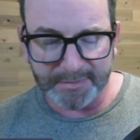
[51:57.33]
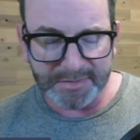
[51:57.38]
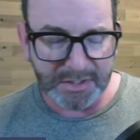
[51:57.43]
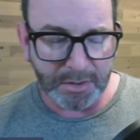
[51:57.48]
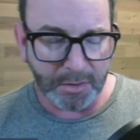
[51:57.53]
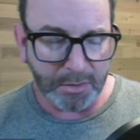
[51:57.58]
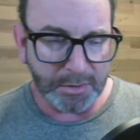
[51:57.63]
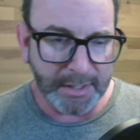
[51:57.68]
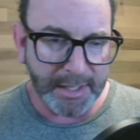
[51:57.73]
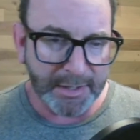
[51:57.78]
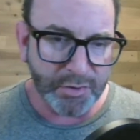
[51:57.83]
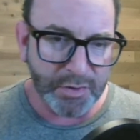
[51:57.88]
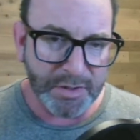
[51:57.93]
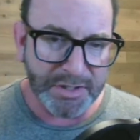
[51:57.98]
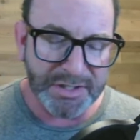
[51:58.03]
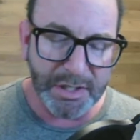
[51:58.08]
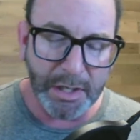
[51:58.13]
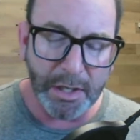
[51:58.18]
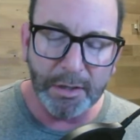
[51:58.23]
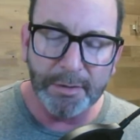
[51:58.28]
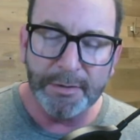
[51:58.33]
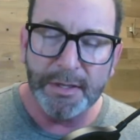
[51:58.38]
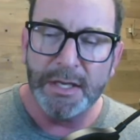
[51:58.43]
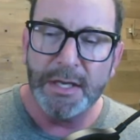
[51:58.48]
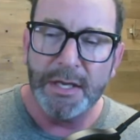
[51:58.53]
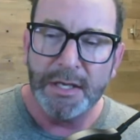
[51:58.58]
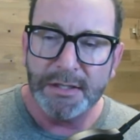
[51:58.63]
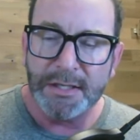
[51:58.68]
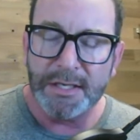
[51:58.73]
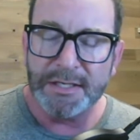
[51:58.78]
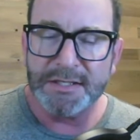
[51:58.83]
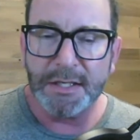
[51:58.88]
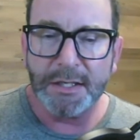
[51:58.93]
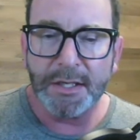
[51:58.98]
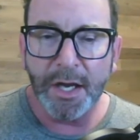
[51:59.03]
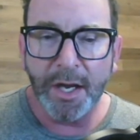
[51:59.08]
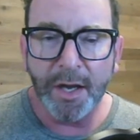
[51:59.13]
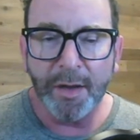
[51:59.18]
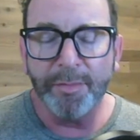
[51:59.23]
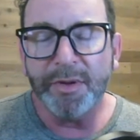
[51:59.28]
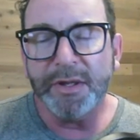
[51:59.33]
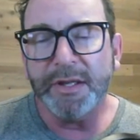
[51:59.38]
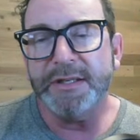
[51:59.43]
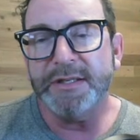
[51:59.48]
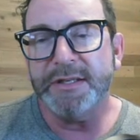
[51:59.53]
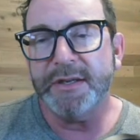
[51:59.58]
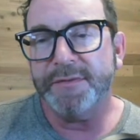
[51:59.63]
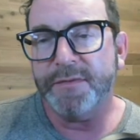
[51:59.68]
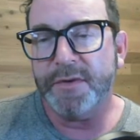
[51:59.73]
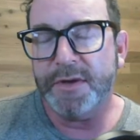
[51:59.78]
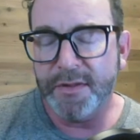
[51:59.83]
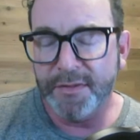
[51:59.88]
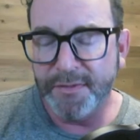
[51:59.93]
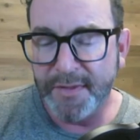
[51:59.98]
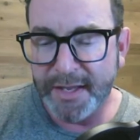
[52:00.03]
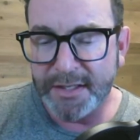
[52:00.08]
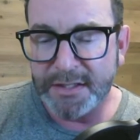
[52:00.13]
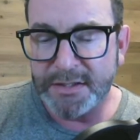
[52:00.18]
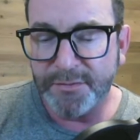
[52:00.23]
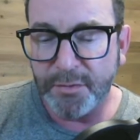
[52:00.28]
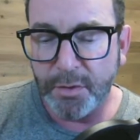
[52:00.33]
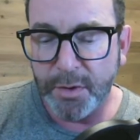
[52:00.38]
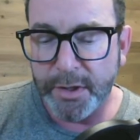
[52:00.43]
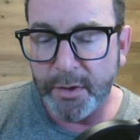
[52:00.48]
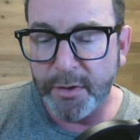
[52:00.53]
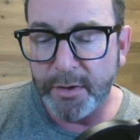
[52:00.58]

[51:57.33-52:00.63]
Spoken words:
So letrozole does a couple of different things for you.